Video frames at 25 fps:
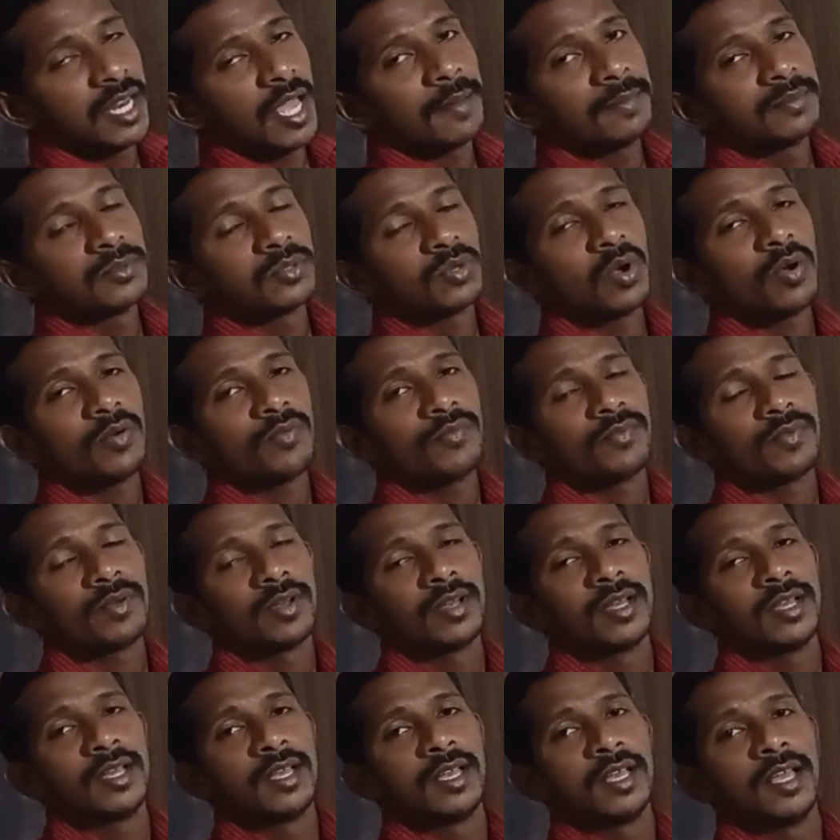Types of
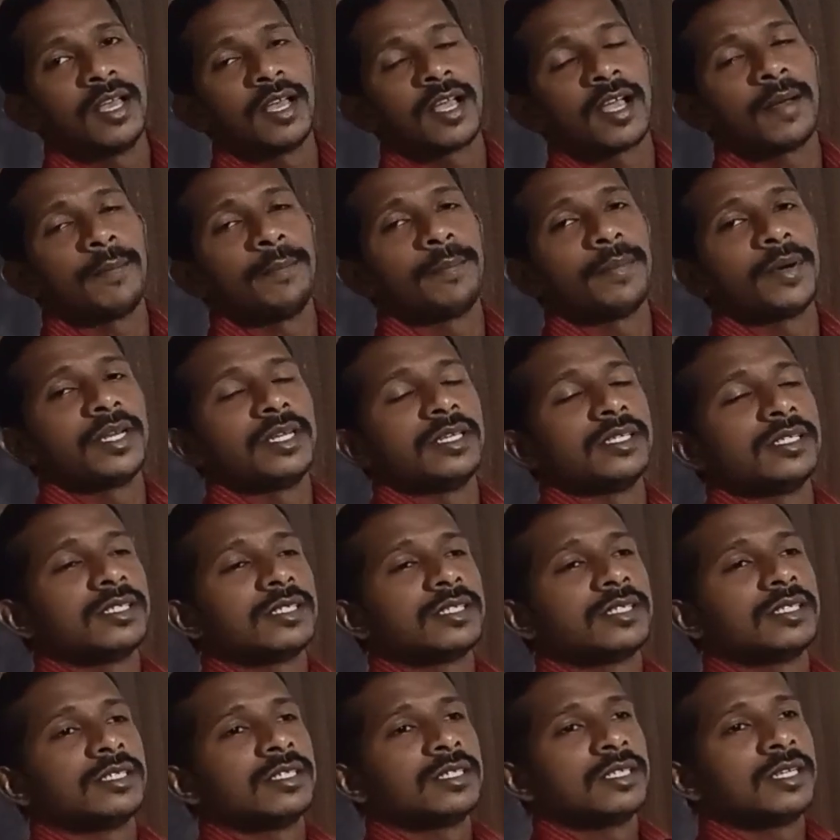
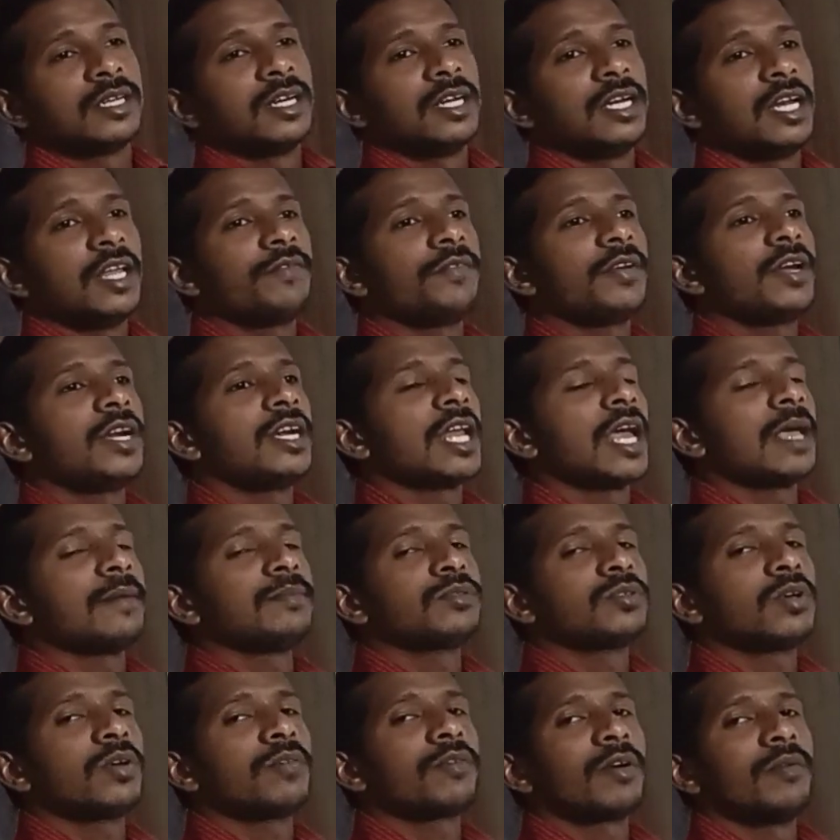companies. Different
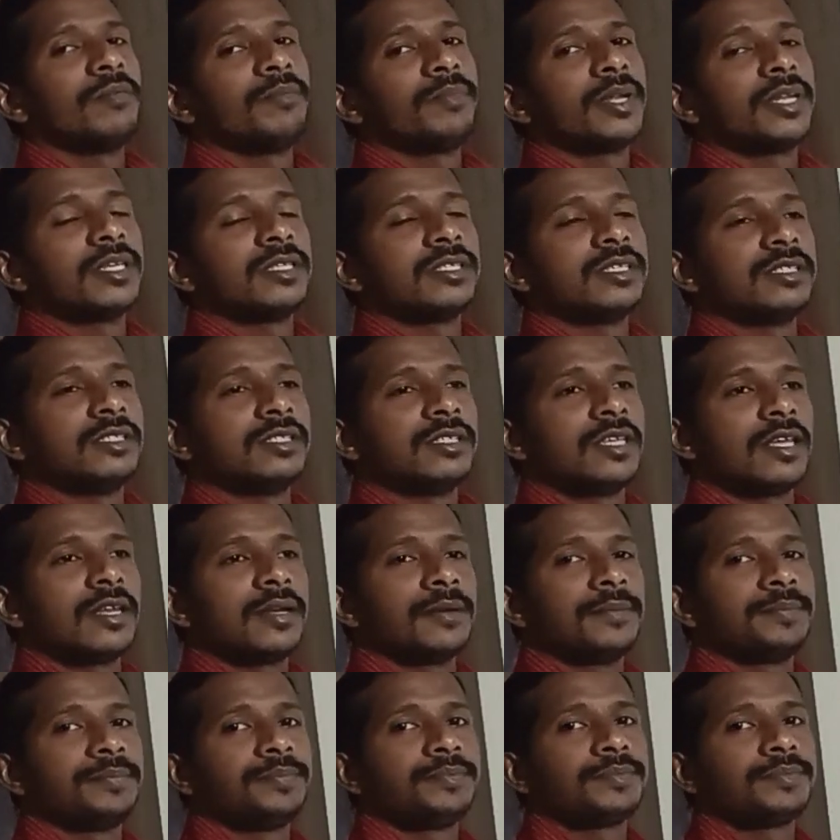types of companies is there.